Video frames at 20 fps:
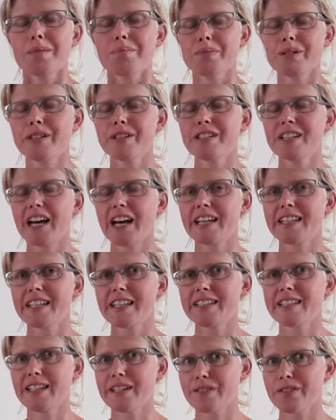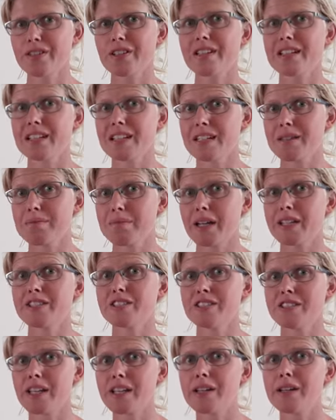but I can definitely
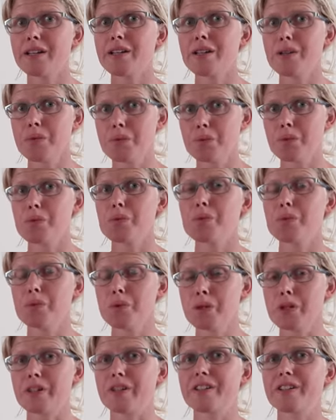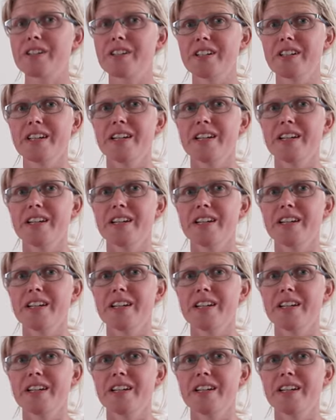imagine that it will work.